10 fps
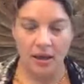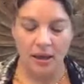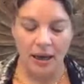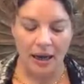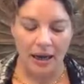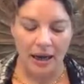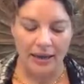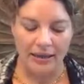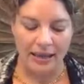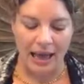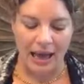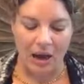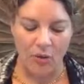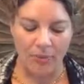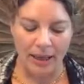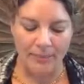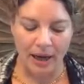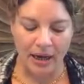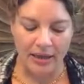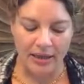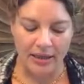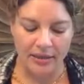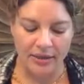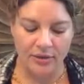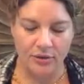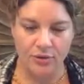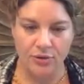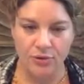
I allow my body to